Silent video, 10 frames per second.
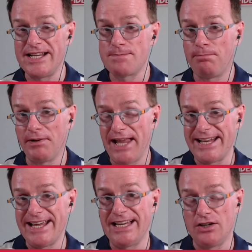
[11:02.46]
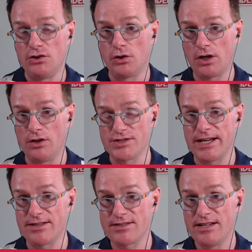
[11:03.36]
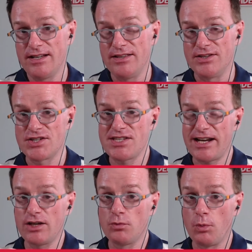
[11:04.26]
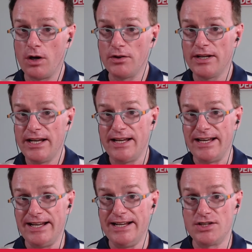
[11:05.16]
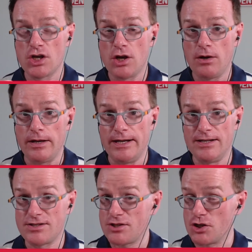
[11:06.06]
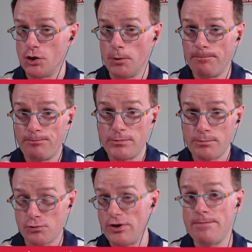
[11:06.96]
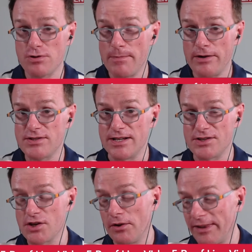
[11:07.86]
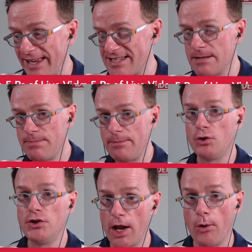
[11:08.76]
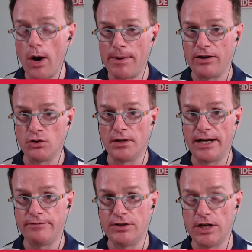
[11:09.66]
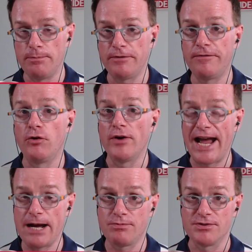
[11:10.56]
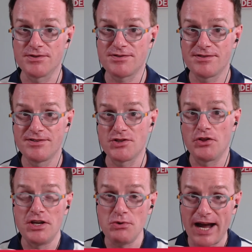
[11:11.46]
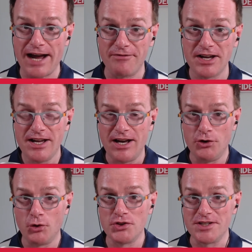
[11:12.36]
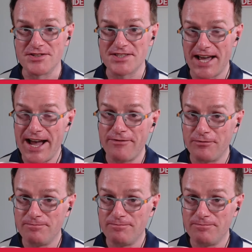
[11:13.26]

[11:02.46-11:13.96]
is planning your content. The second one is to pre-promote it. So letting people know about your live video before it happens so that you have an audience there